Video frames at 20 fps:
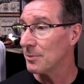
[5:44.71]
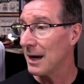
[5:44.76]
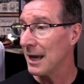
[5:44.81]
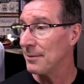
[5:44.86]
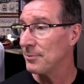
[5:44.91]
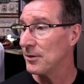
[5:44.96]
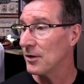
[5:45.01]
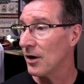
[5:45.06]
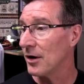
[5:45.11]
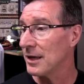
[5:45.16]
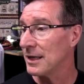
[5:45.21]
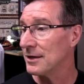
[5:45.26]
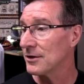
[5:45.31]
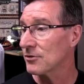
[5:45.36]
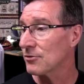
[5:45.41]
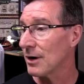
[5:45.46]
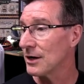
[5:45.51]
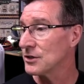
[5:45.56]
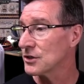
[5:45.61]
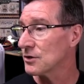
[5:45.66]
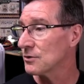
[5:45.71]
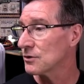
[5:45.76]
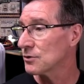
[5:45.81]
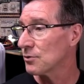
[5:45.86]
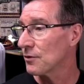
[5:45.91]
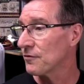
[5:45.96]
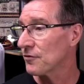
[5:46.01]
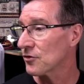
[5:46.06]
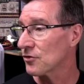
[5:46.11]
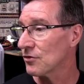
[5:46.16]
API integrations
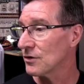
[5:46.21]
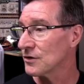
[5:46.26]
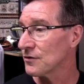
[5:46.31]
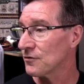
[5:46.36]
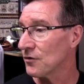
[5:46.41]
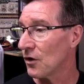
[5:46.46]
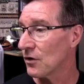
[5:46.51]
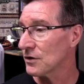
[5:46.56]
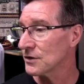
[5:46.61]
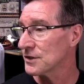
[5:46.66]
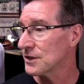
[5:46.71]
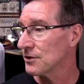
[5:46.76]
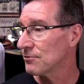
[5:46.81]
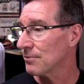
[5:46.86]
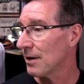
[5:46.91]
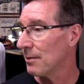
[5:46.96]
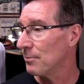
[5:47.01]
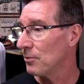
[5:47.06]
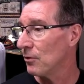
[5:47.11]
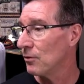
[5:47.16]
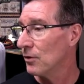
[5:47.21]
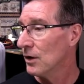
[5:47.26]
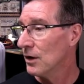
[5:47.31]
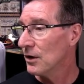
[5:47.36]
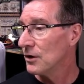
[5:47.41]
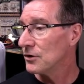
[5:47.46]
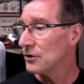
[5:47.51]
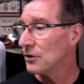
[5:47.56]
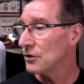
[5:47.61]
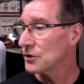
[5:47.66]
with requests for Odyssey, Rumble,
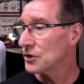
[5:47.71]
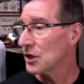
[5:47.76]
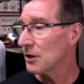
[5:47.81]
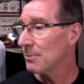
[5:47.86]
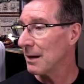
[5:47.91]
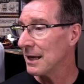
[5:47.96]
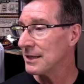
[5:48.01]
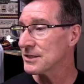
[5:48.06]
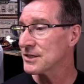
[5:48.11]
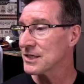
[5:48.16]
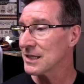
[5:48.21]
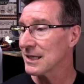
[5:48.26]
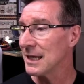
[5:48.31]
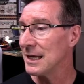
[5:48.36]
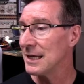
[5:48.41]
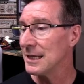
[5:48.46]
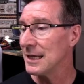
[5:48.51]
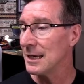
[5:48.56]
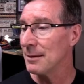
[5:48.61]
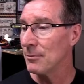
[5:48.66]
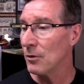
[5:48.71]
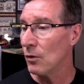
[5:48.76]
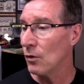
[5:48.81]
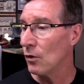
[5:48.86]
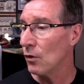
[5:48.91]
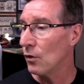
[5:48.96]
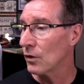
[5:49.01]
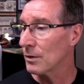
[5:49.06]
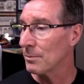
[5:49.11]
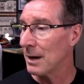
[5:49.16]
YouTube, and Selenium or
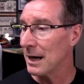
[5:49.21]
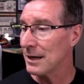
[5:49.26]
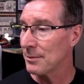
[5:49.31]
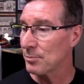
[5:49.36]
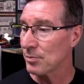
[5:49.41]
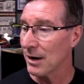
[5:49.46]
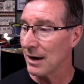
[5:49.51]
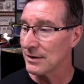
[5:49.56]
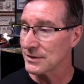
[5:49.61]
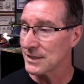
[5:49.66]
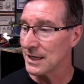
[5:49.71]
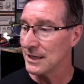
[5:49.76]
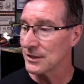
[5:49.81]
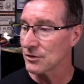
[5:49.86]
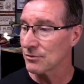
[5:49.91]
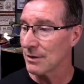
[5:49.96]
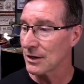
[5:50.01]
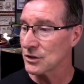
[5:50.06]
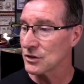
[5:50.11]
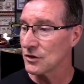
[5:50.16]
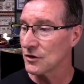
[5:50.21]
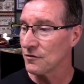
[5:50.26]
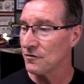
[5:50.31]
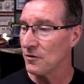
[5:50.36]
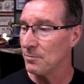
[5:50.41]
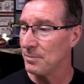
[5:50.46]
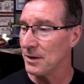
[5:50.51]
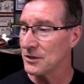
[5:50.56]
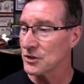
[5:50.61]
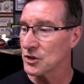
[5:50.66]
automated browser interactions
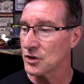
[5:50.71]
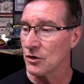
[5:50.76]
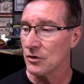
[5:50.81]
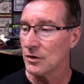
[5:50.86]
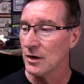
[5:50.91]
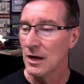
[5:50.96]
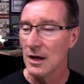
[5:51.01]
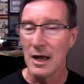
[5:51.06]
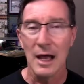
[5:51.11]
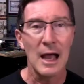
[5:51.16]
for BitChute.